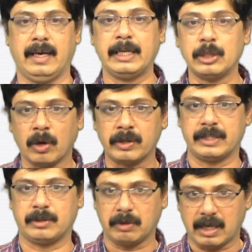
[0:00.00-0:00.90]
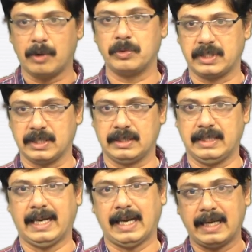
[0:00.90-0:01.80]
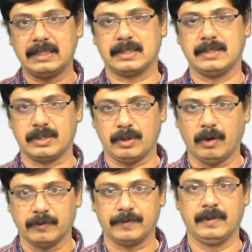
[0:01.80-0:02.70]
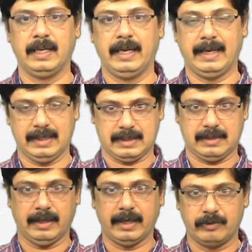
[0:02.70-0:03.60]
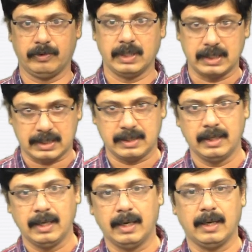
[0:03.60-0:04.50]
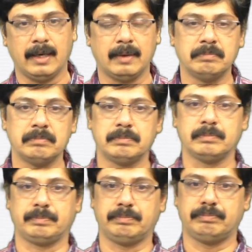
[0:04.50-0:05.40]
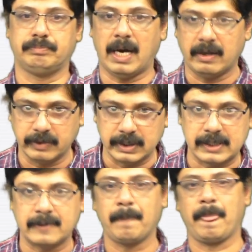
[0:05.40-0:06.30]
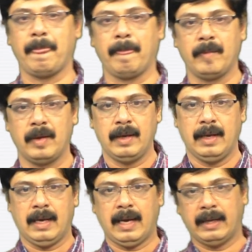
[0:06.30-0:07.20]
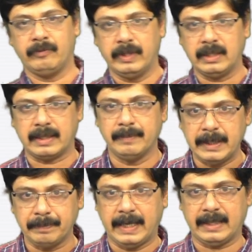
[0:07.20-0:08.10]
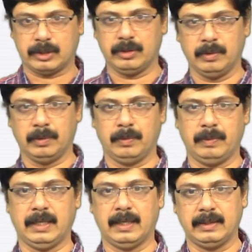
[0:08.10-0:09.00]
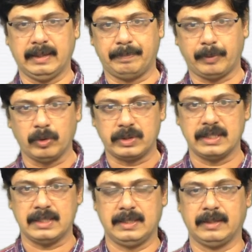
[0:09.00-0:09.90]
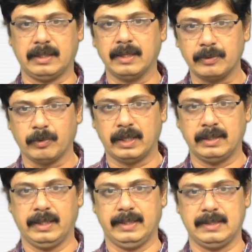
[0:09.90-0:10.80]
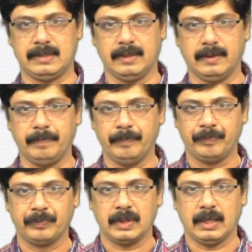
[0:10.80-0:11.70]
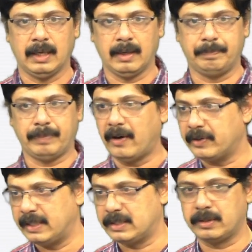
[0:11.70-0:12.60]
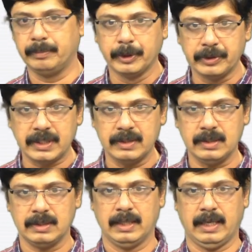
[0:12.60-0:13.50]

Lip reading: in order to counter the alliances of its adverse powers. And coming back to the approaches, the third one is power distribution.